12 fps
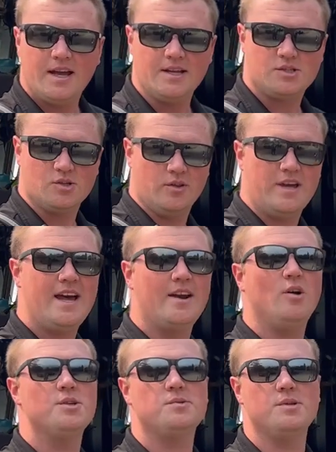And so that
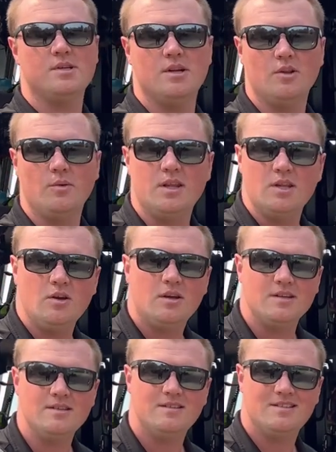also is another way that you
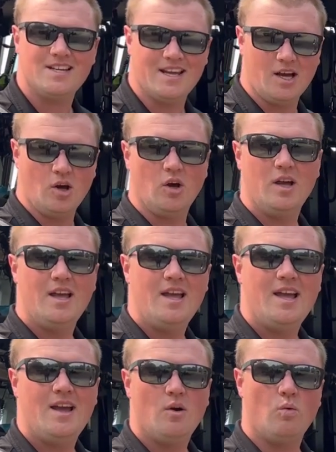can tell
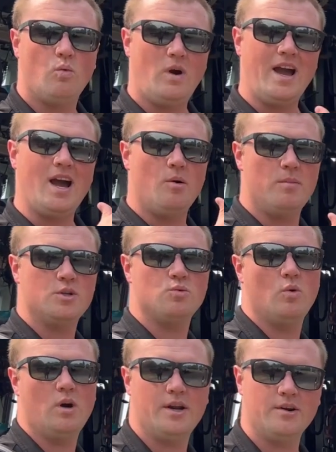how much
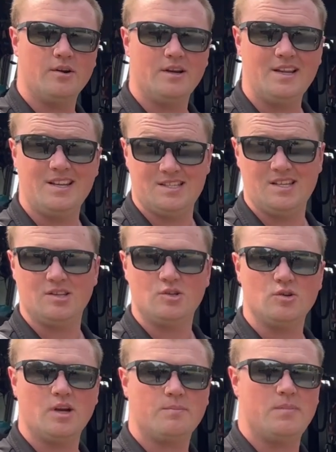water is in the
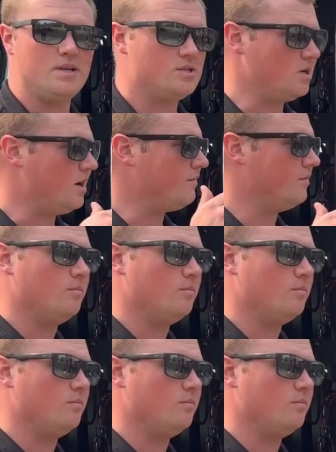truck based off of the